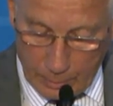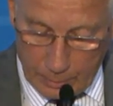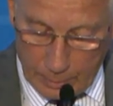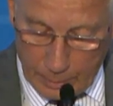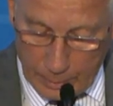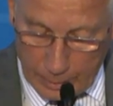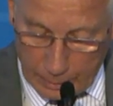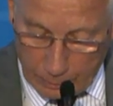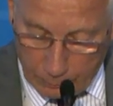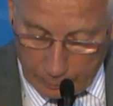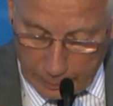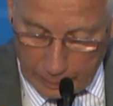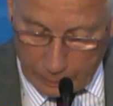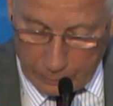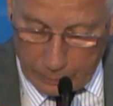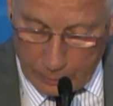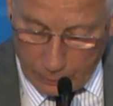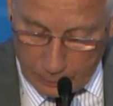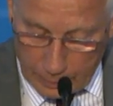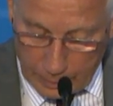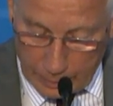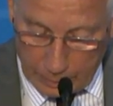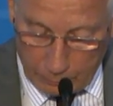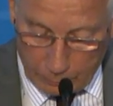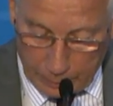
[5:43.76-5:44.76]

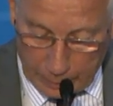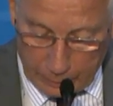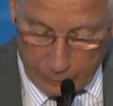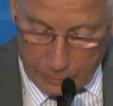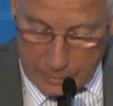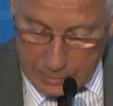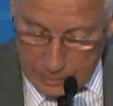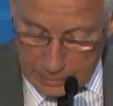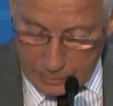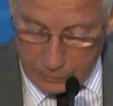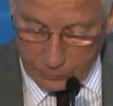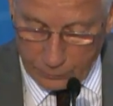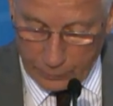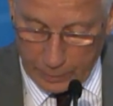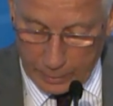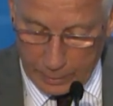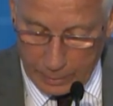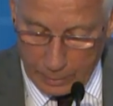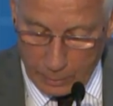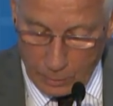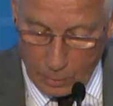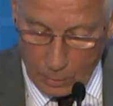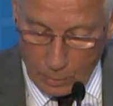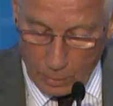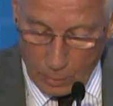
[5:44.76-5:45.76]
agreed ceasefire
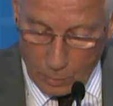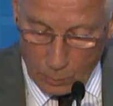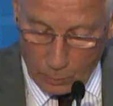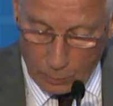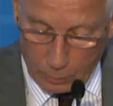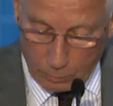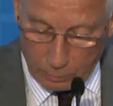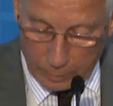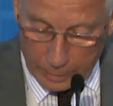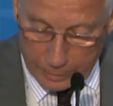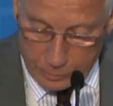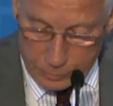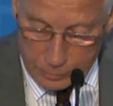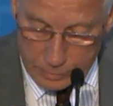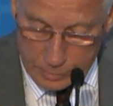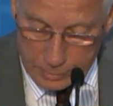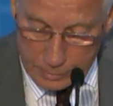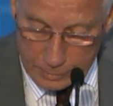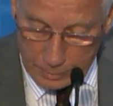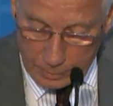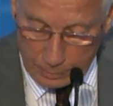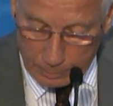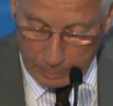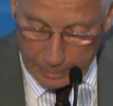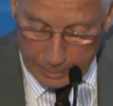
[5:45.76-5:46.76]
were
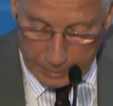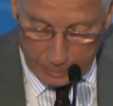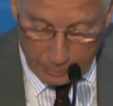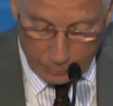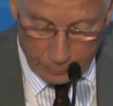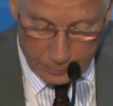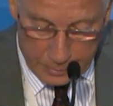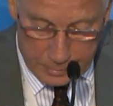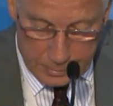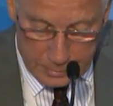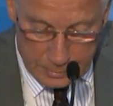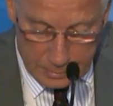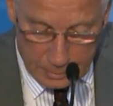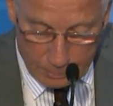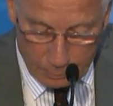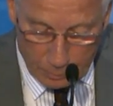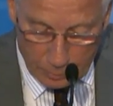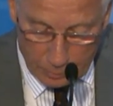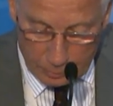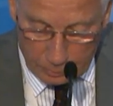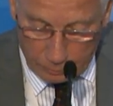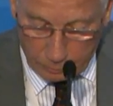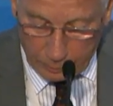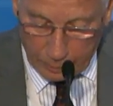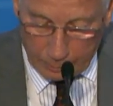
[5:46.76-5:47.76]
registered by the OSCE
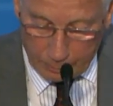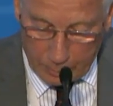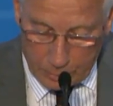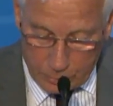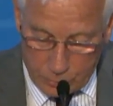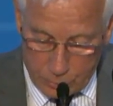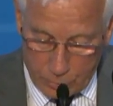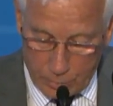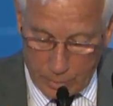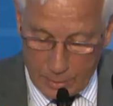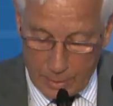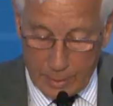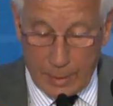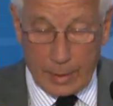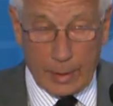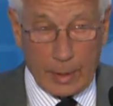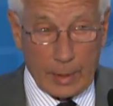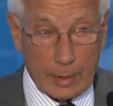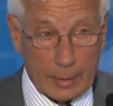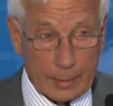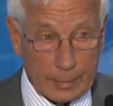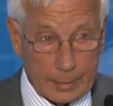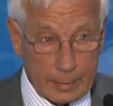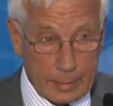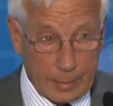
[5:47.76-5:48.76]
monitoring mission
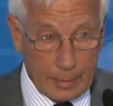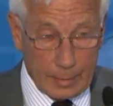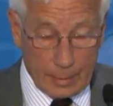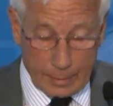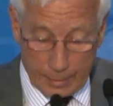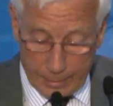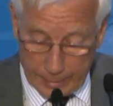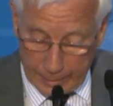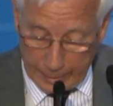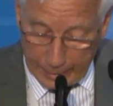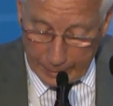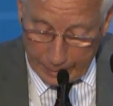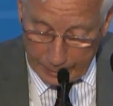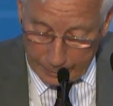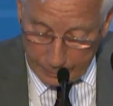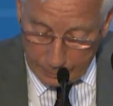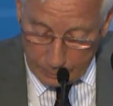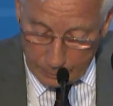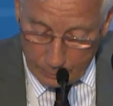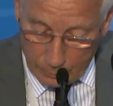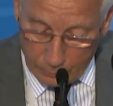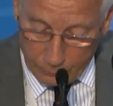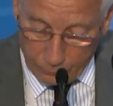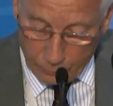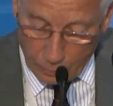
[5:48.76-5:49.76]
until the end
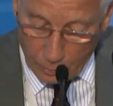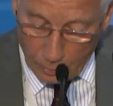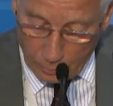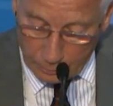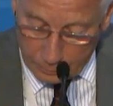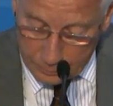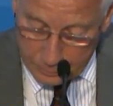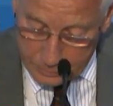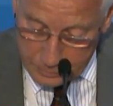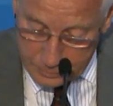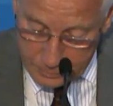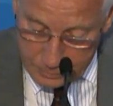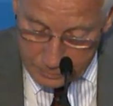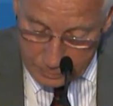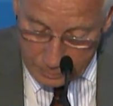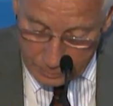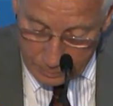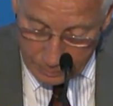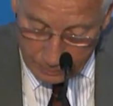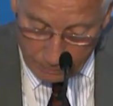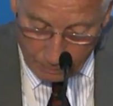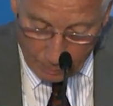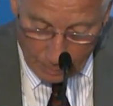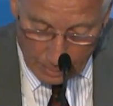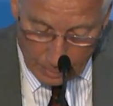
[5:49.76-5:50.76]
of August,
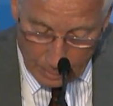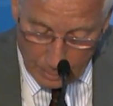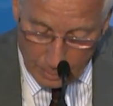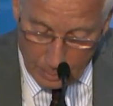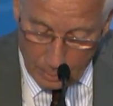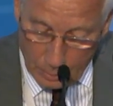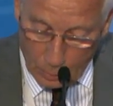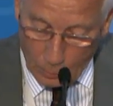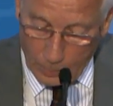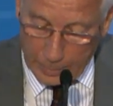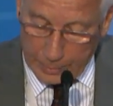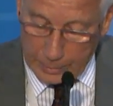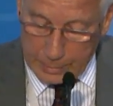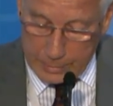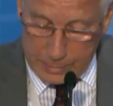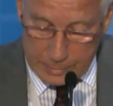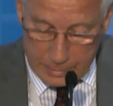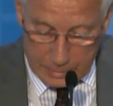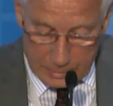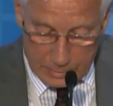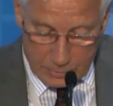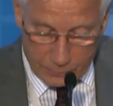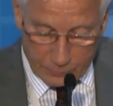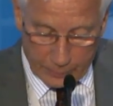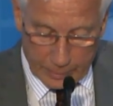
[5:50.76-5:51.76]
when the
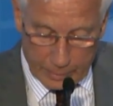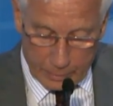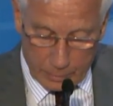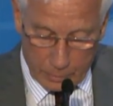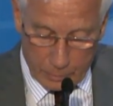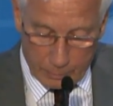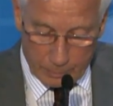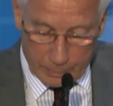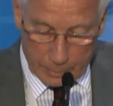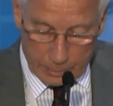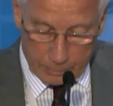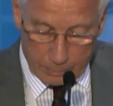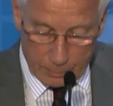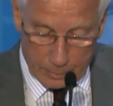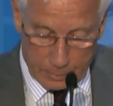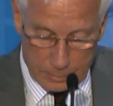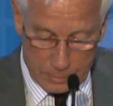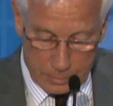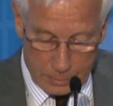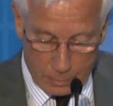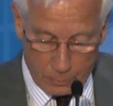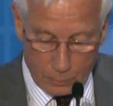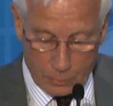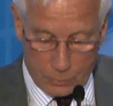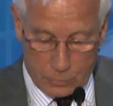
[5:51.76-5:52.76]
ceasefire commitment
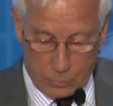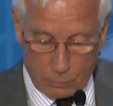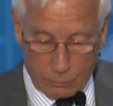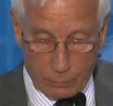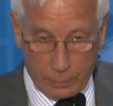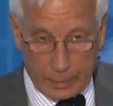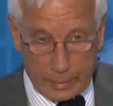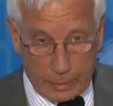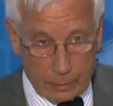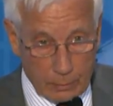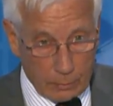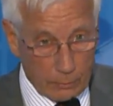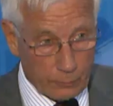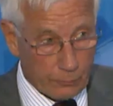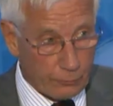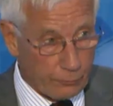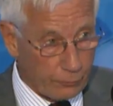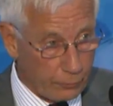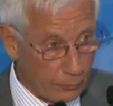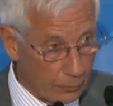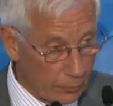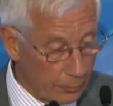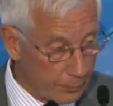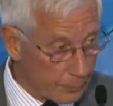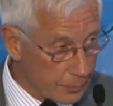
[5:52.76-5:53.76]
was
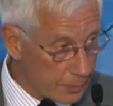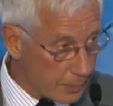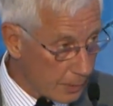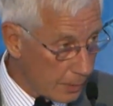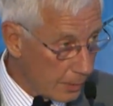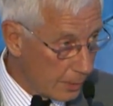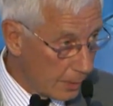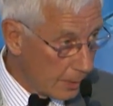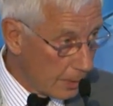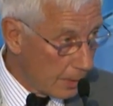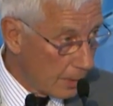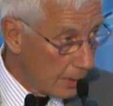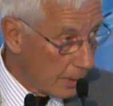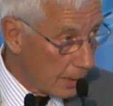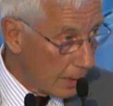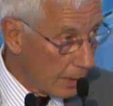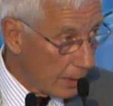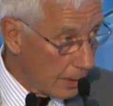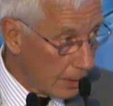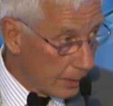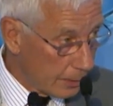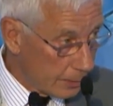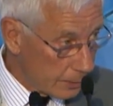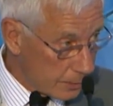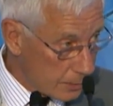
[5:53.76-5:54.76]
reconfirmed,
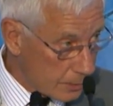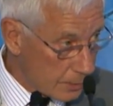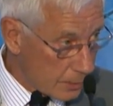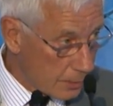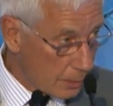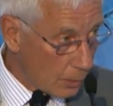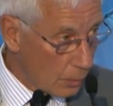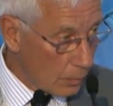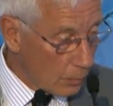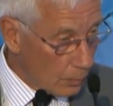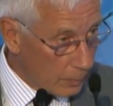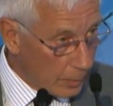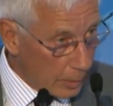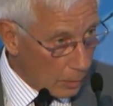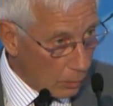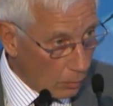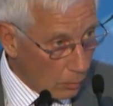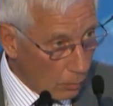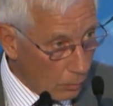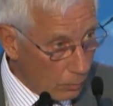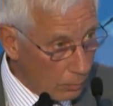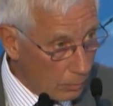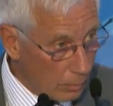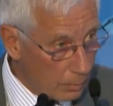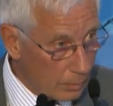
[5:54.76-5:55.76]
and we
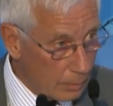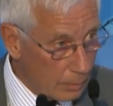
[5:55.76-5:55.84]
all